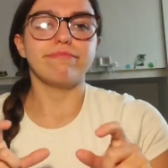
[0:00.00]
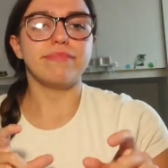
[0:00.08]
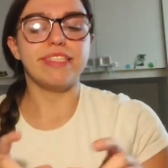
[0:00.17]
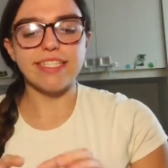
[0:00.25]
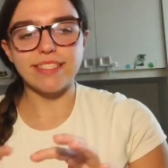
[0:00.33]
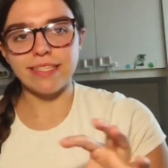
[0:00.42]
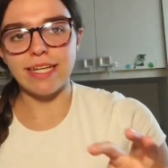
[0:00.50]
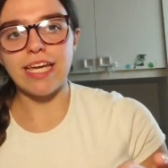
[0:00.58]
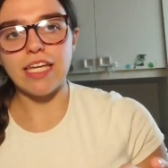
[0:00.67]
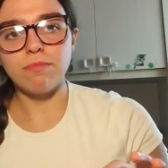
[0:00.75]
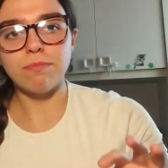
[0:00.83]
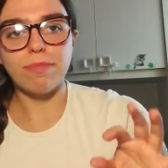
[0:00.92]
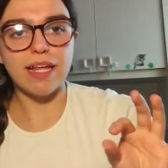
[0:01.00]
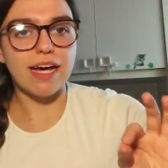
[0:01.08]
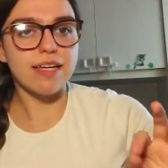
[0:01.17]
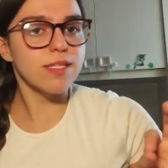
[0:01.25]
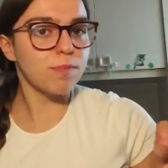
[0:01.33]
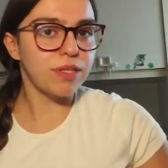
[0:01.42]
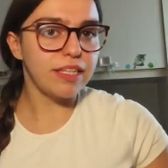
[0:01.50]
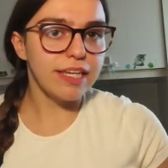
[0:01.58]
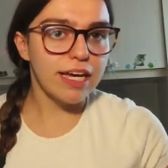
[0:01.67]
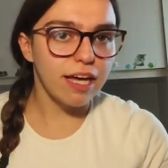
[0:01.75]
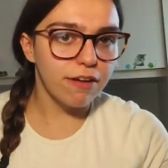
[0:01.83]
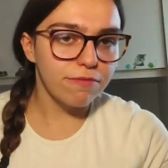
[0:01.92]
this name plus
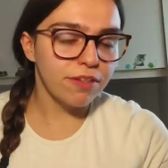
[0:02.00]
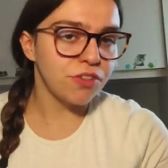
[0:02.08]
PDF,